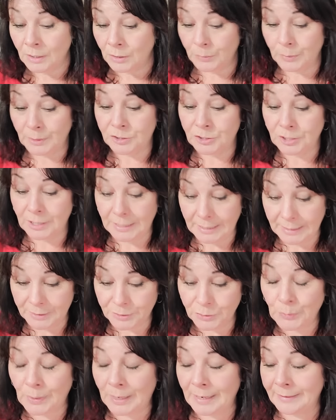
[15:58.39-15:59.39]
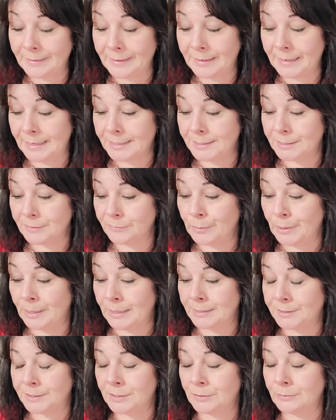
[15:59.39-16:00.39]
which is why the Ace of
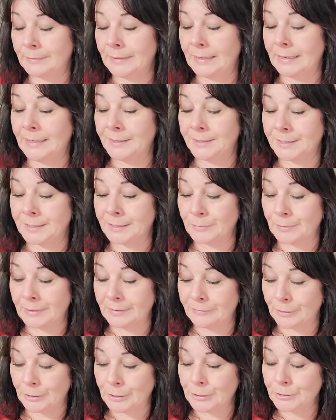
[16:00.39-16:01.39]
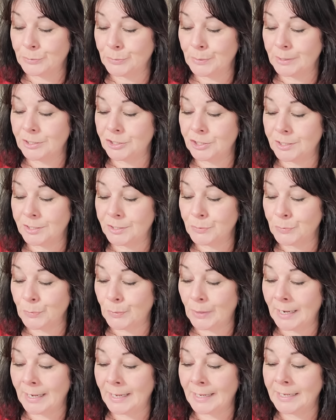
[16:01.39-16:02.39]
Wands in, is in reverse, which is
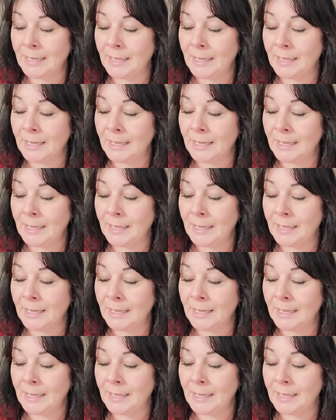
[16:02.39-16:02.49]
why